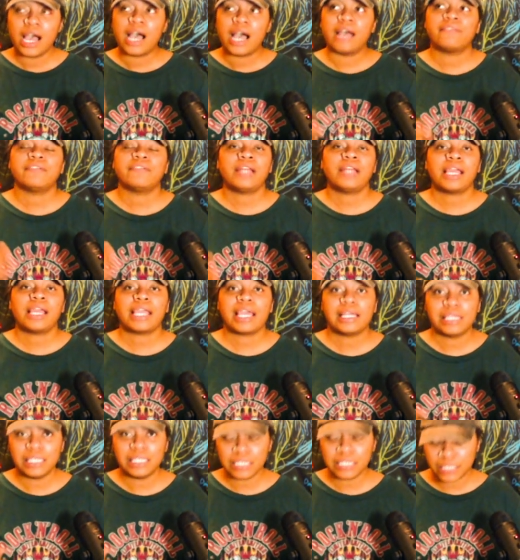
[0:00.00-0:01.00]
i feel like
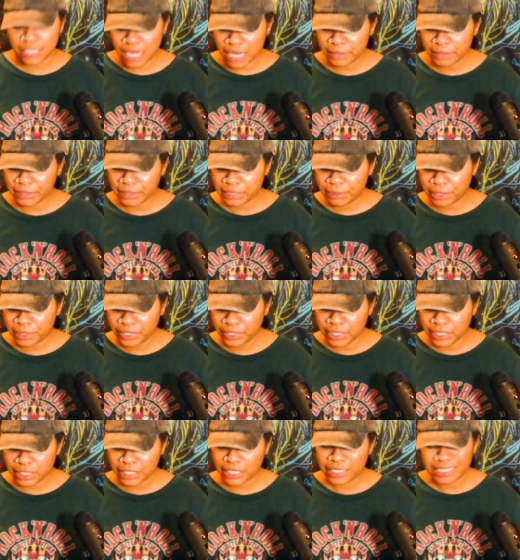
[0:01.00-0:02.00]
at this time spirit
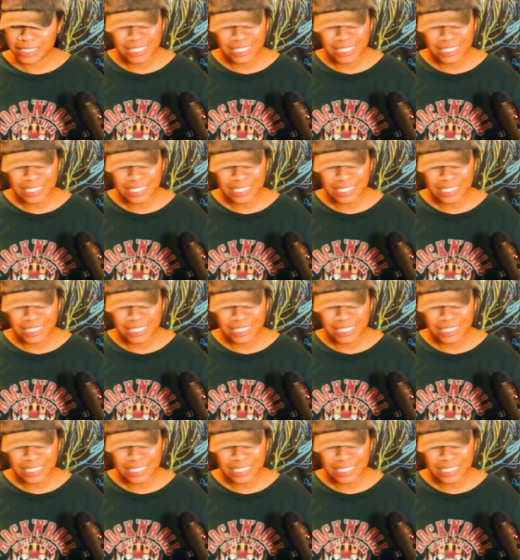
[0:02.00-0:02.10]
is saying